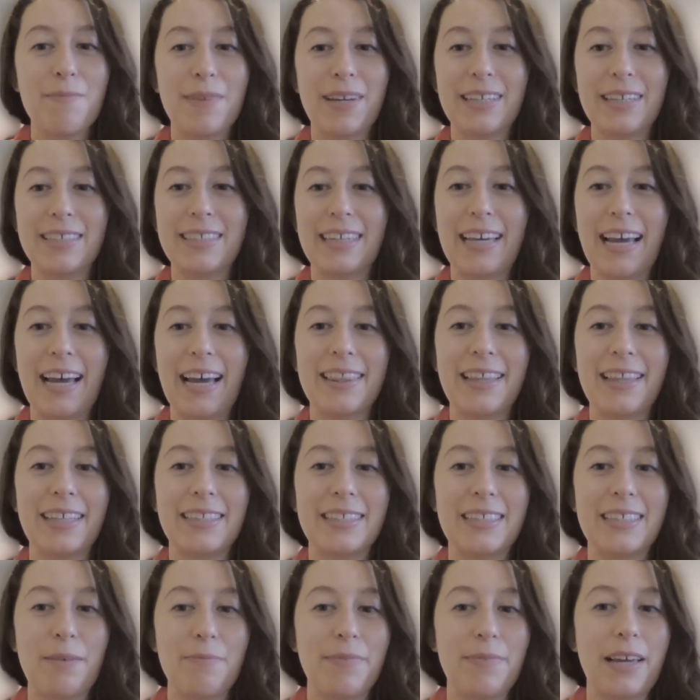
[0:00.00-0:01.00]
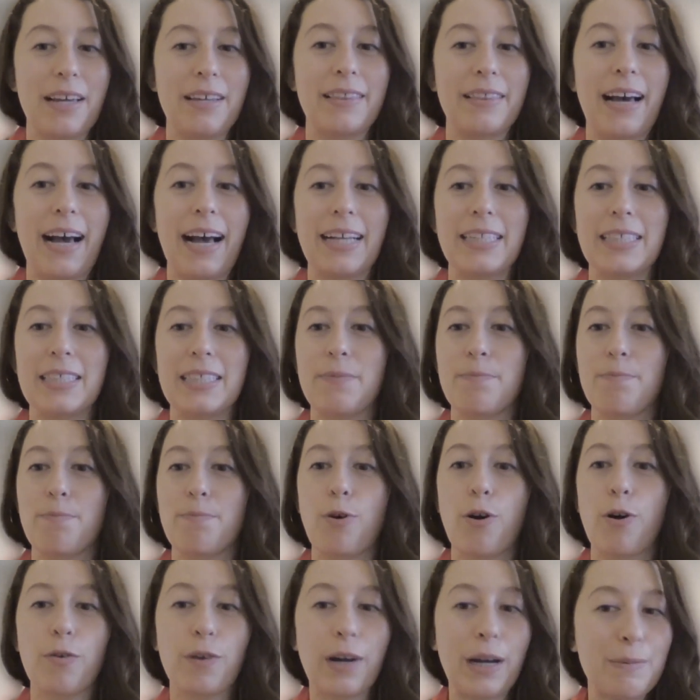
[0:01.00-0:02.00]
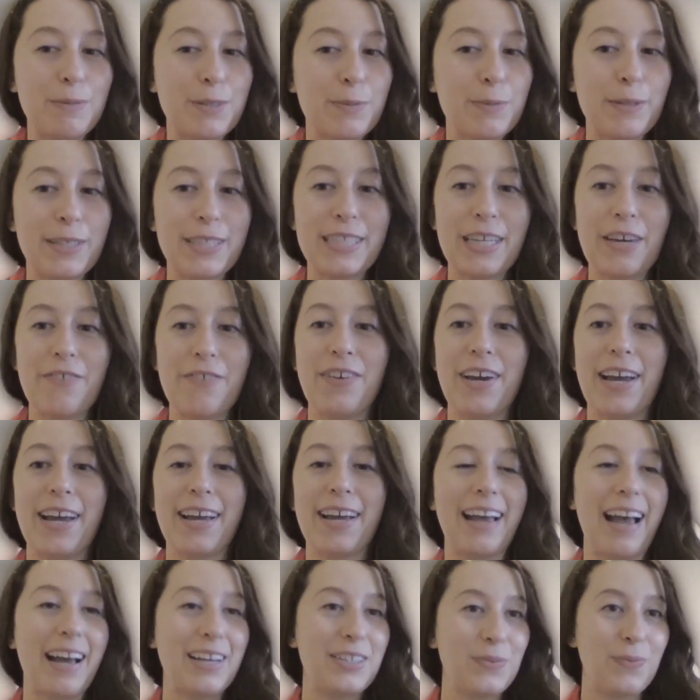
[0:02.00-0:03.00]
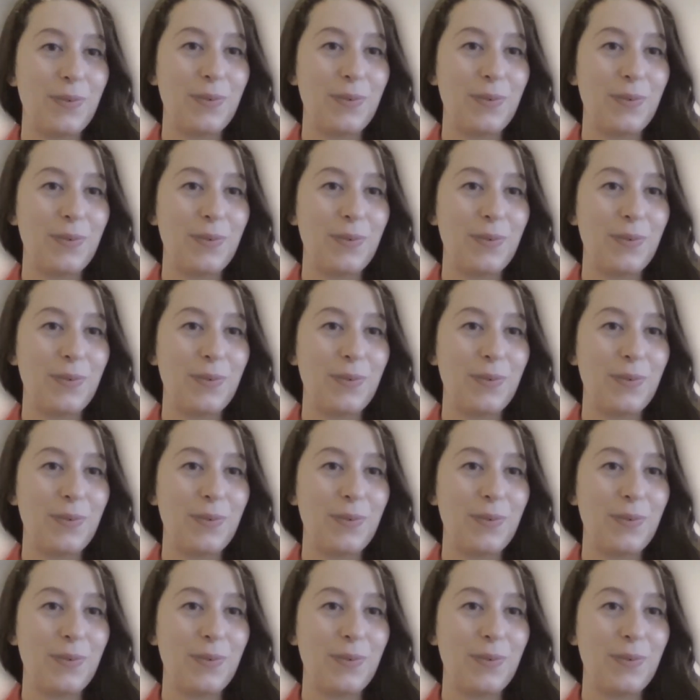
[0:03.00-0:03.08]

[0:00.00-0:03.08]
because again, that's something that's program specific as